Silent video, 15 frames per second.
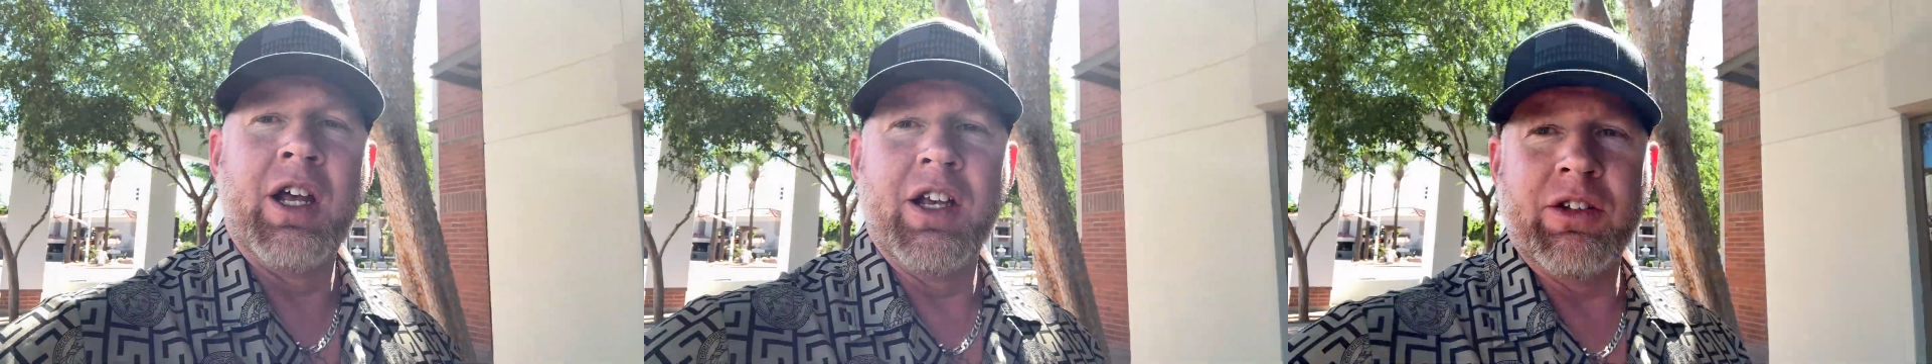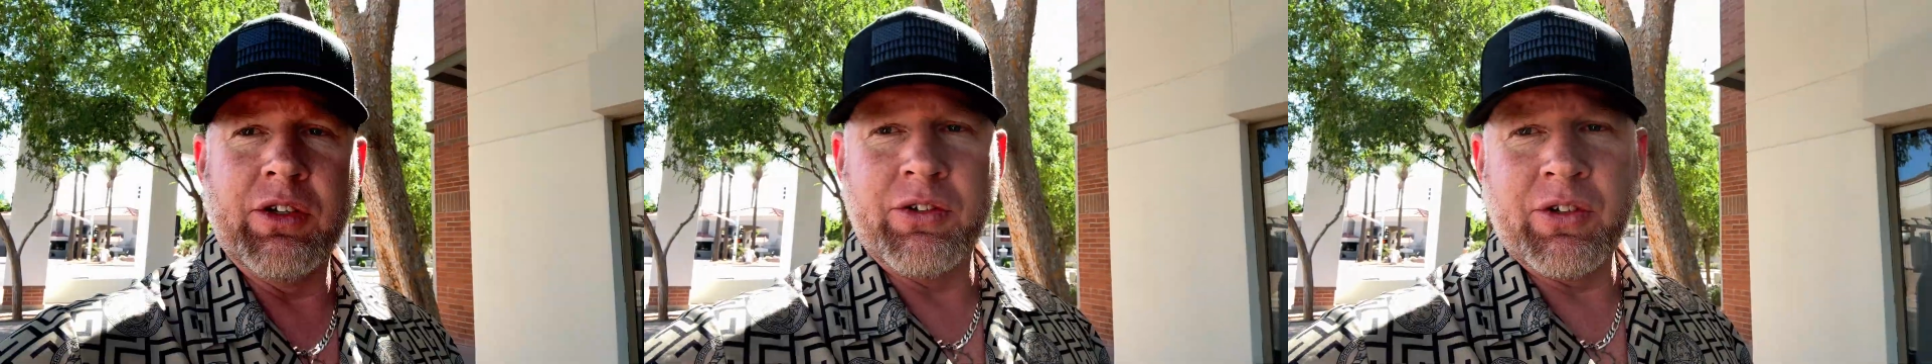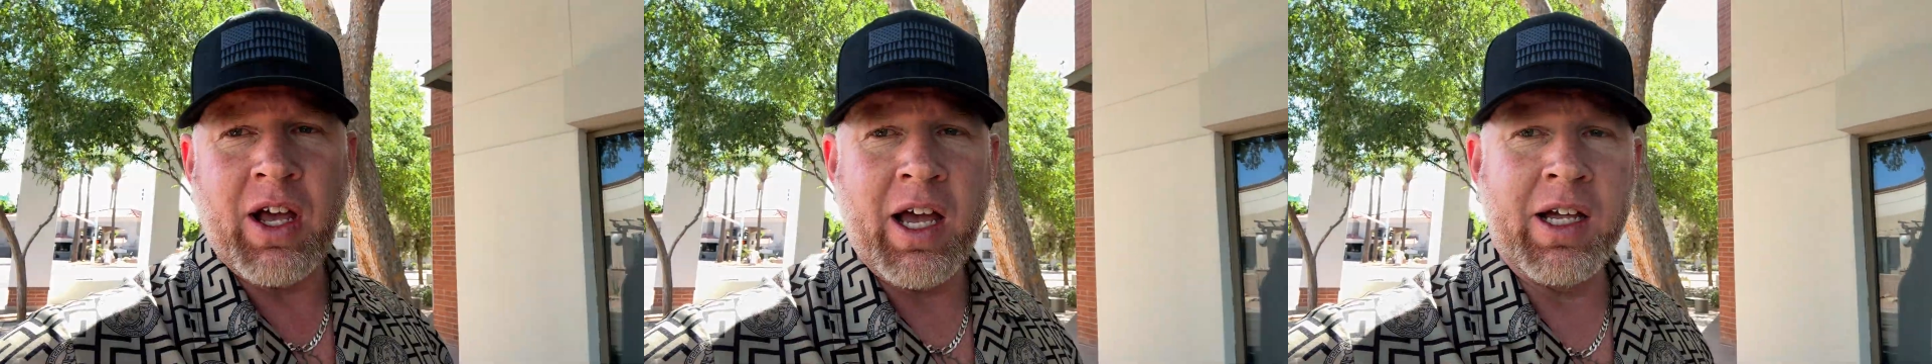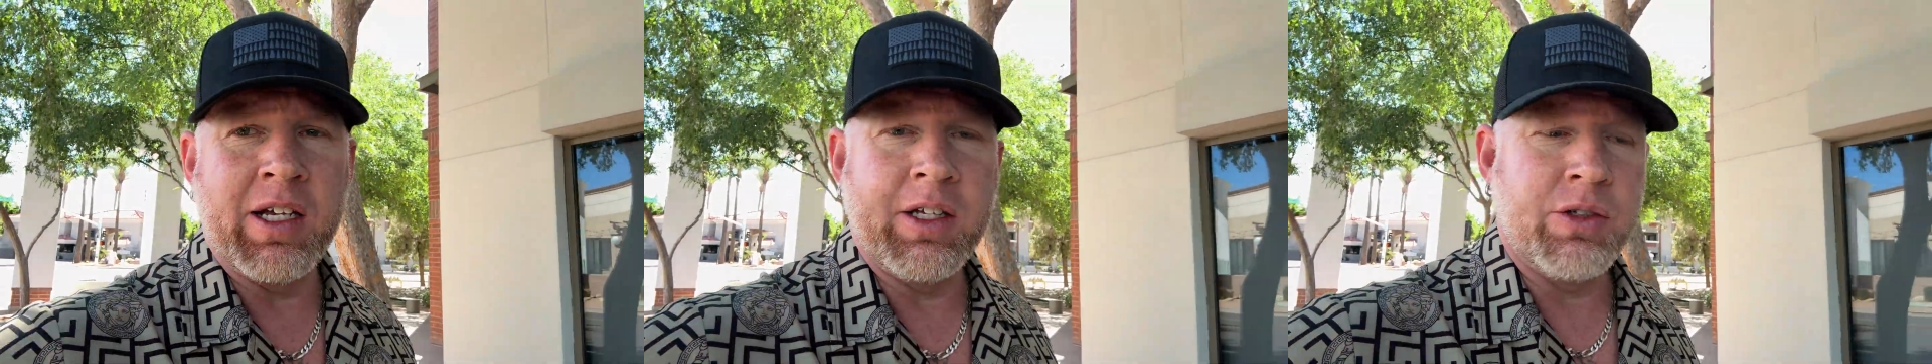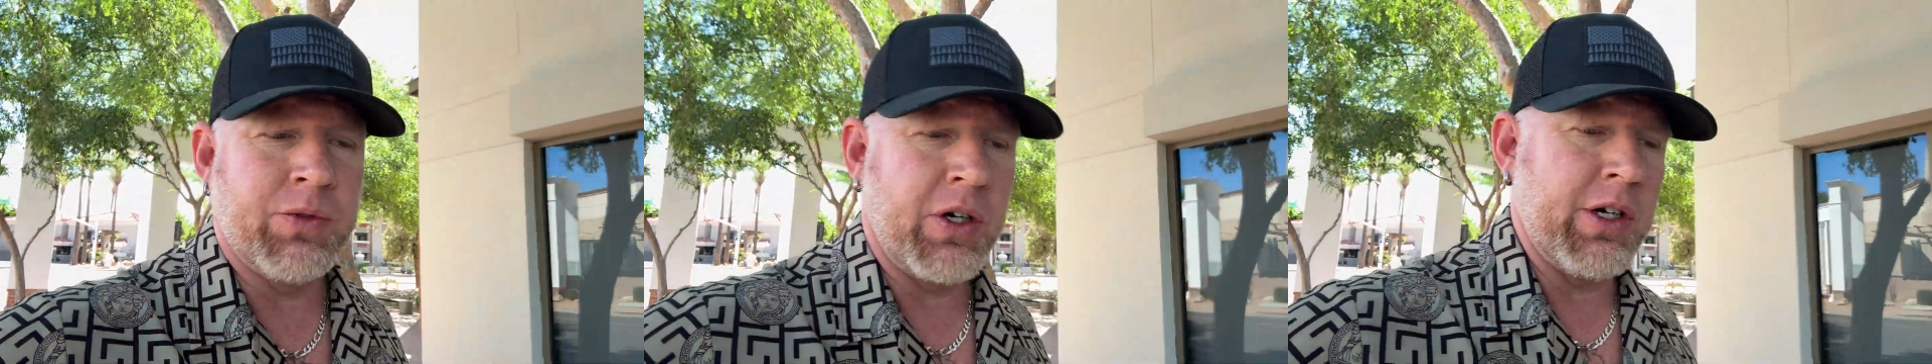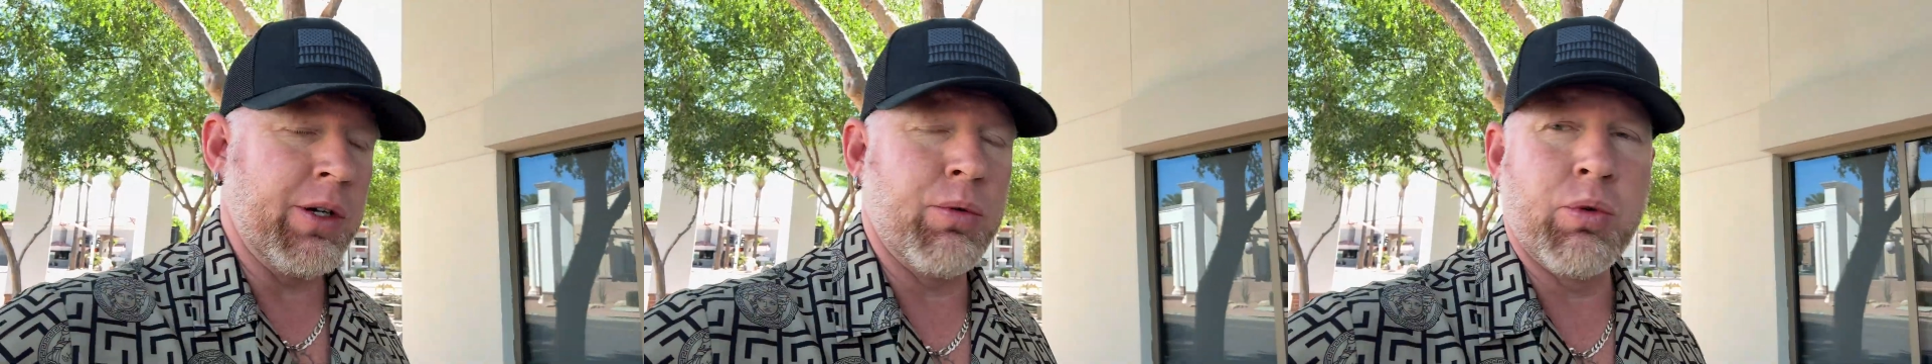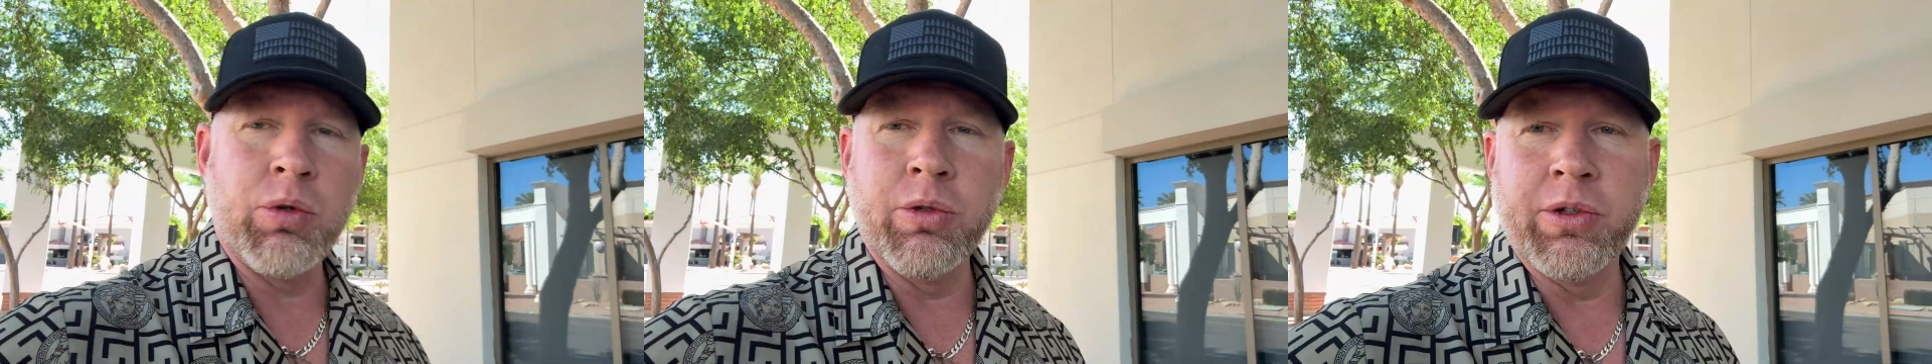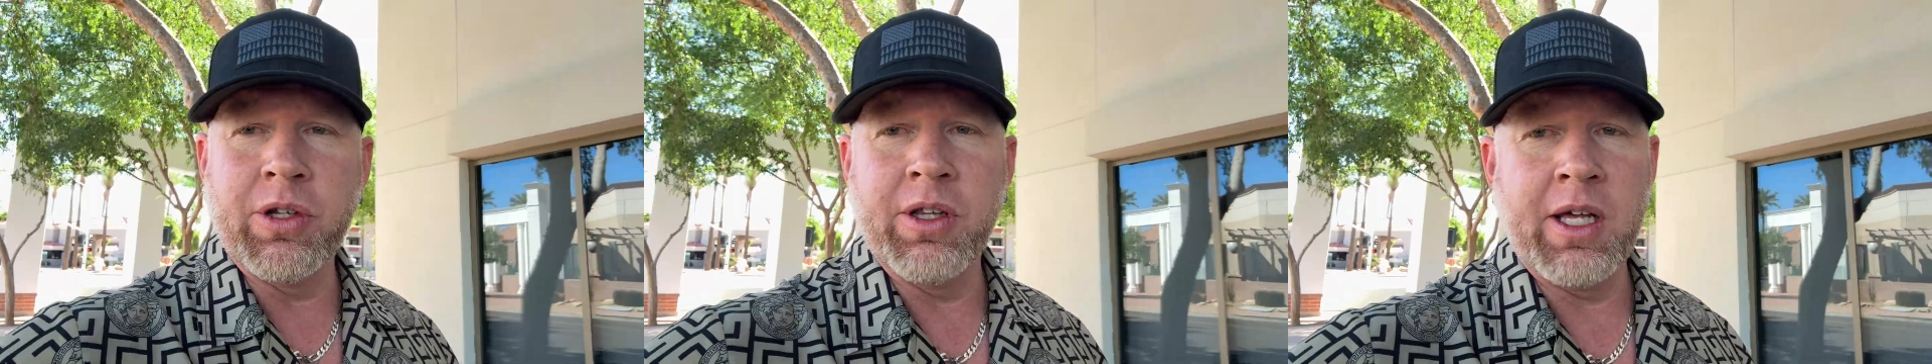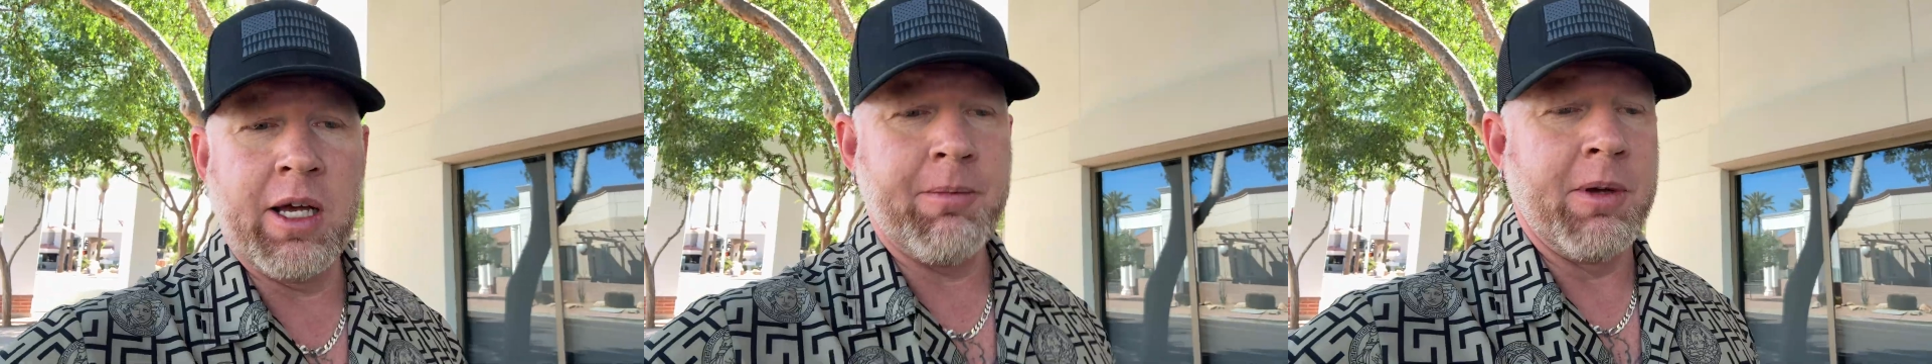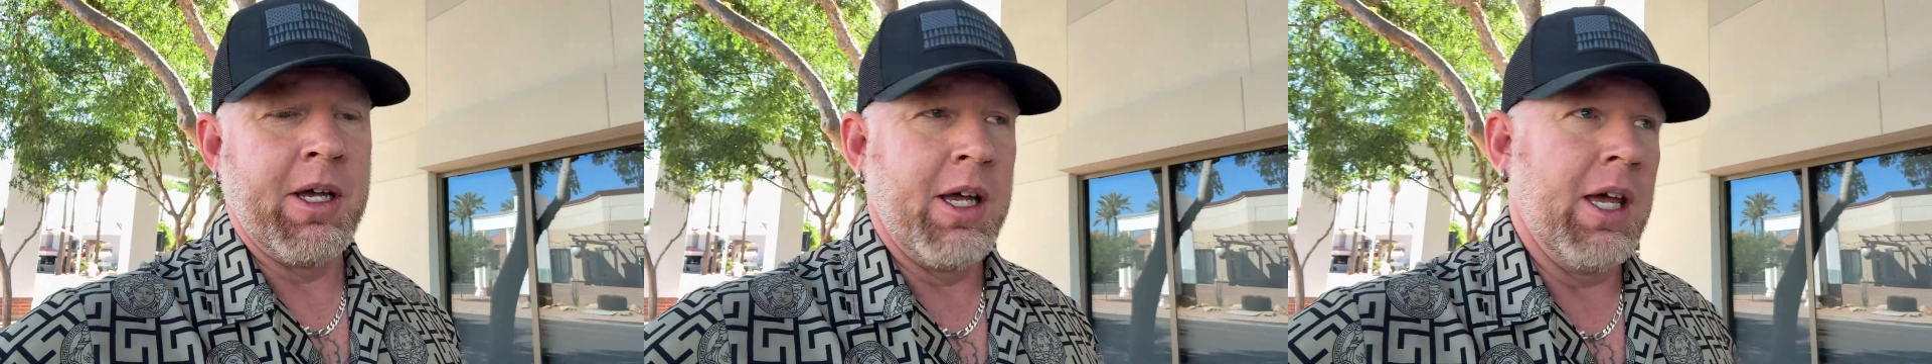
society is very cruel to them